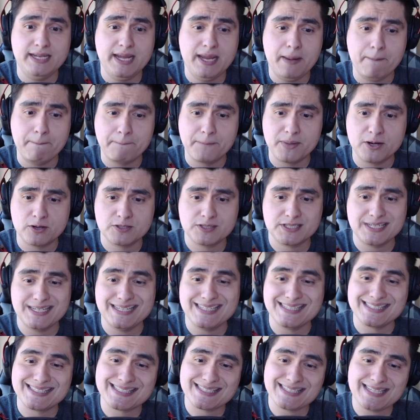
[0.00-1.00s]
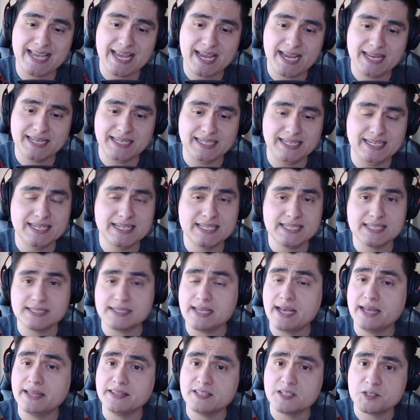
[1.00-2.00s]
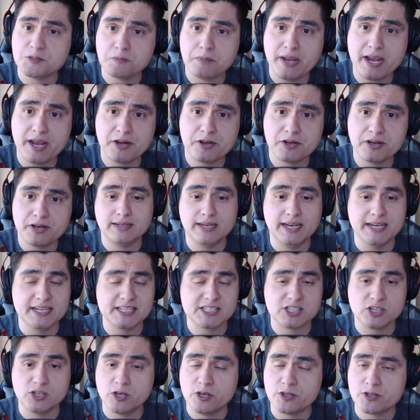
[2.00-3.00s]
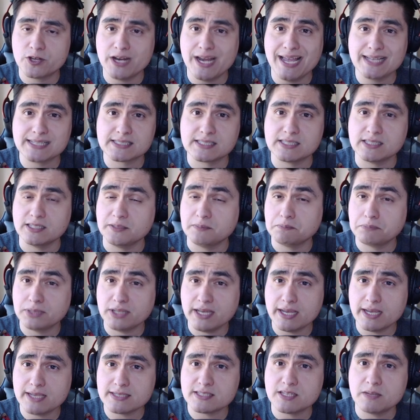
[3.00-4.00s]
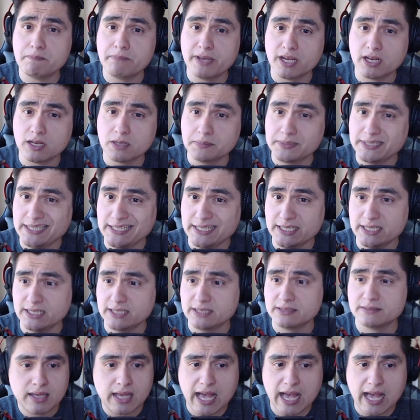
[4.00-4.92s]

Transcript: and Burst instead, Yda is on this banner, and it's another excellent place to pick up Yda.